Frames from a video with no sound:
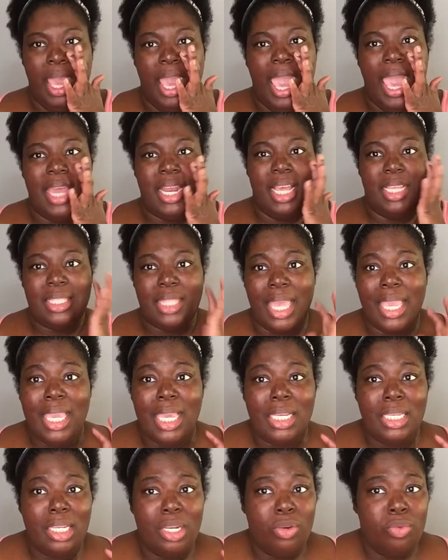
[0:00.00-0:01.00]
And I think
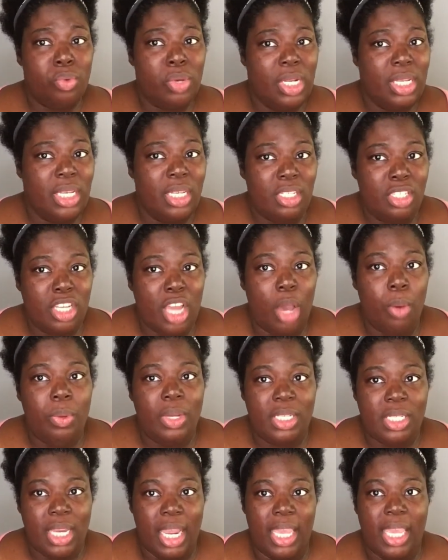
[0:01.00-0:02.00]
it did a really good job
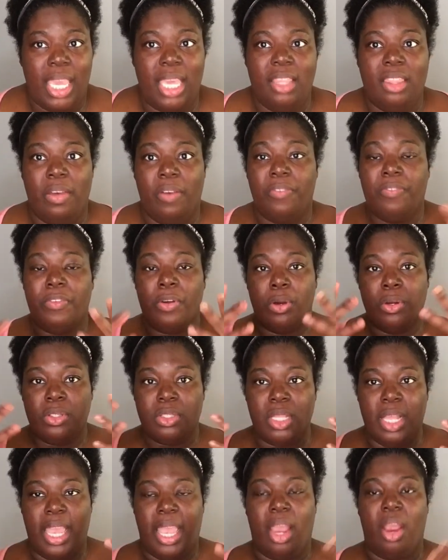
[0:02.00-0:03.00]
with taking the
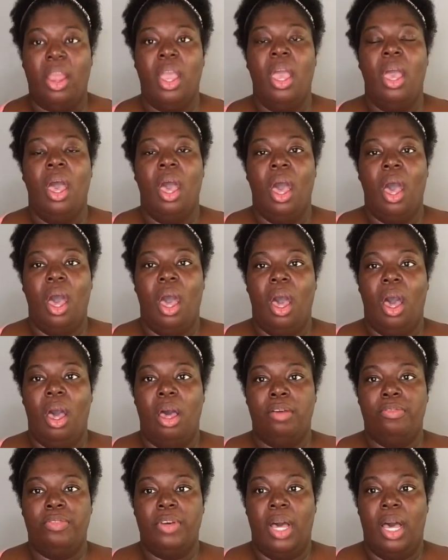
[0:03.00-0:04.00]
first layer
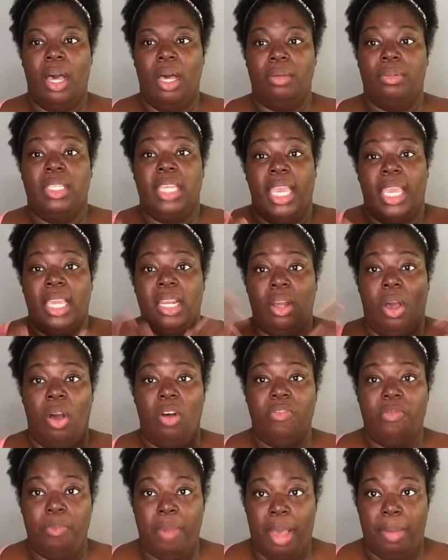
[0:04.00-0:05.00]
of uh, taking
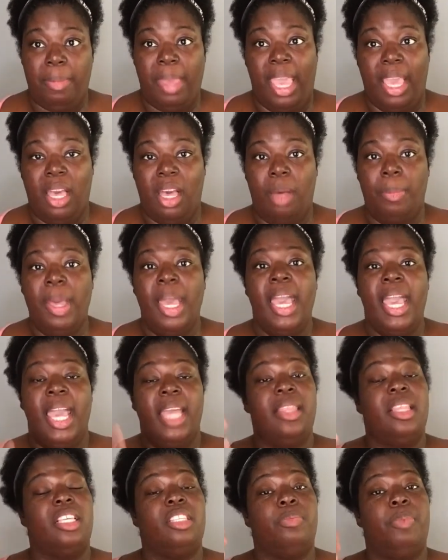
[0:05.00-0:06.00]
off my makeup
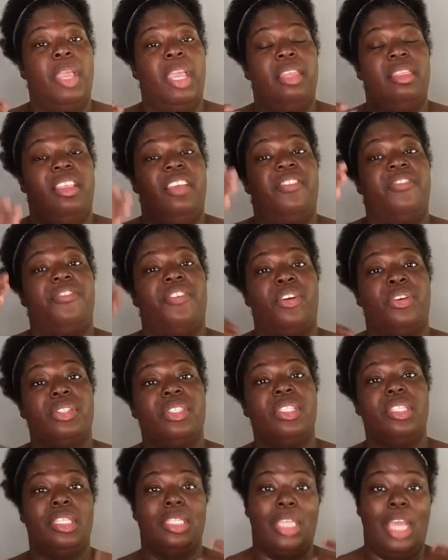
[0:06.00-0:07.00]
and this being the
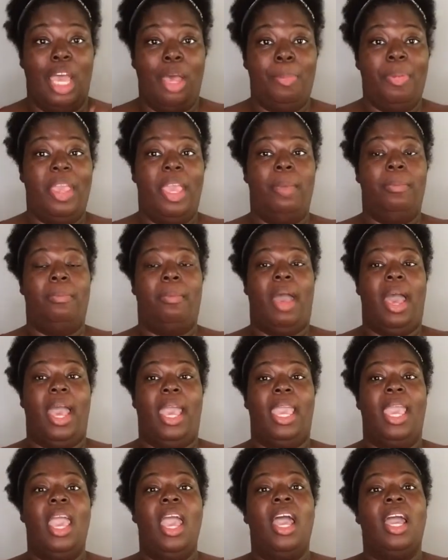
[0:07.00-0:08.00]
first step in
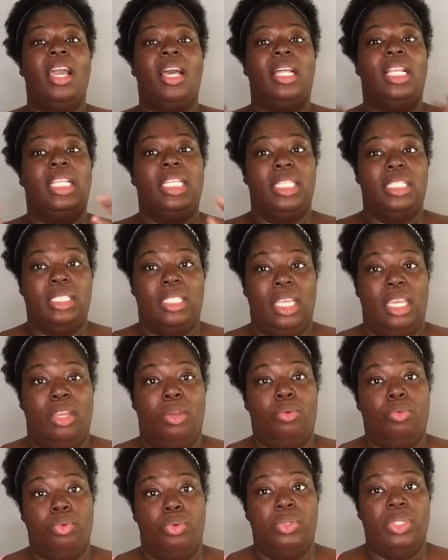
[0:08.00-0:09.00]
my
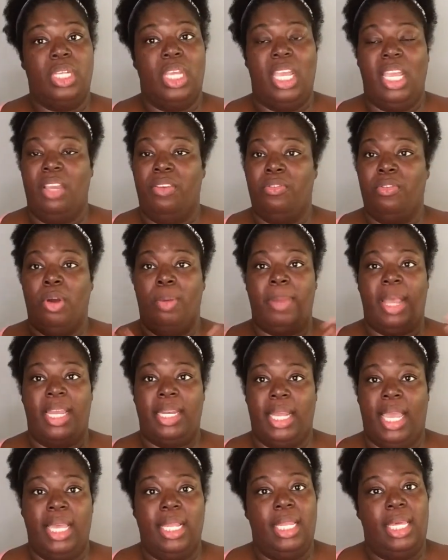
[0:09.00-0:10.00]
cleansing routine for my
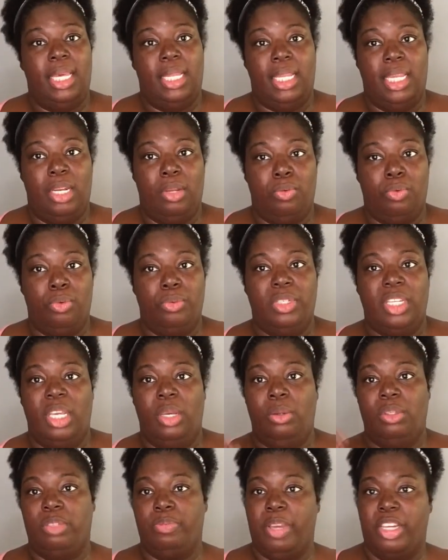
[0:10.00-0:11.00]
nightly cleaning
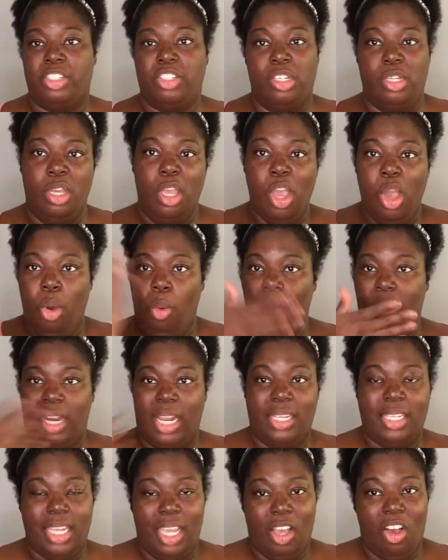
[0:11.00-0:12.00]
routine, especially when
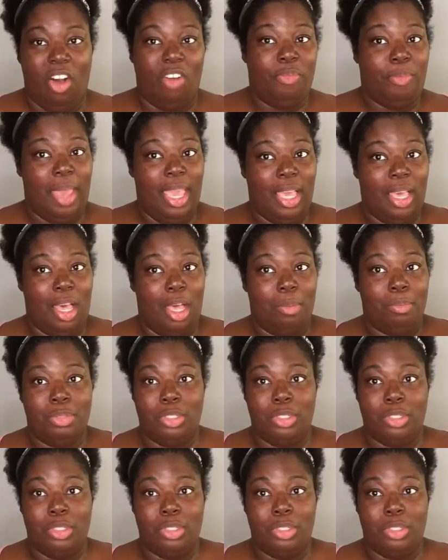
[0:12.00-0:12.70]
I take off makeup.